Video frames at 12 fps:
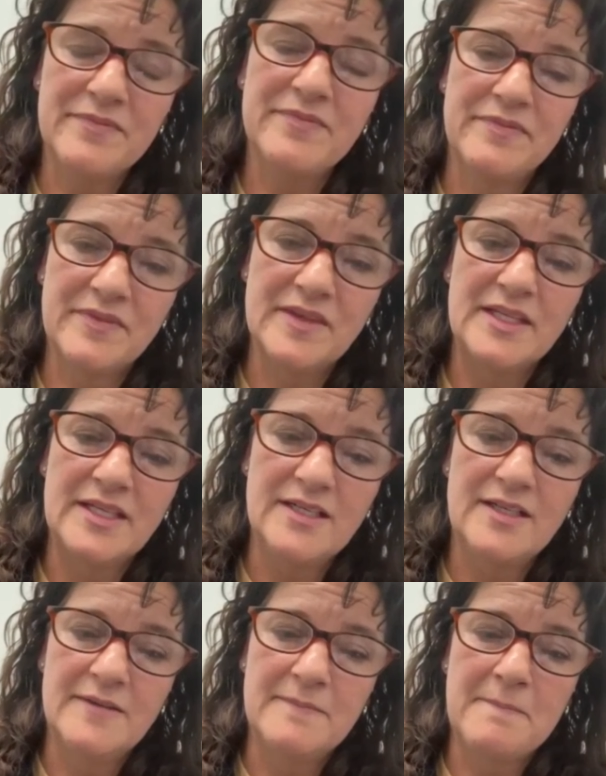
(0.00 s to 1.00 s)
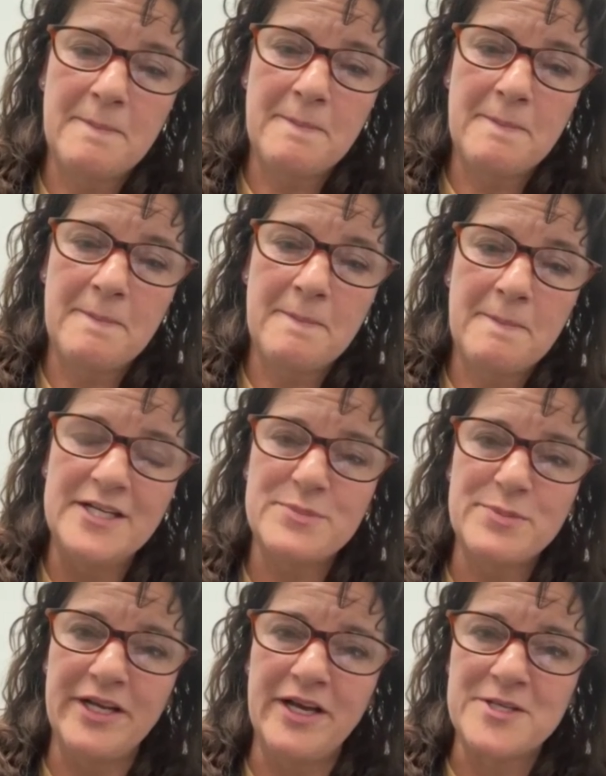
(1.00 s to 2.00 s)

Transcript: awesome. I'm sure awesome. Very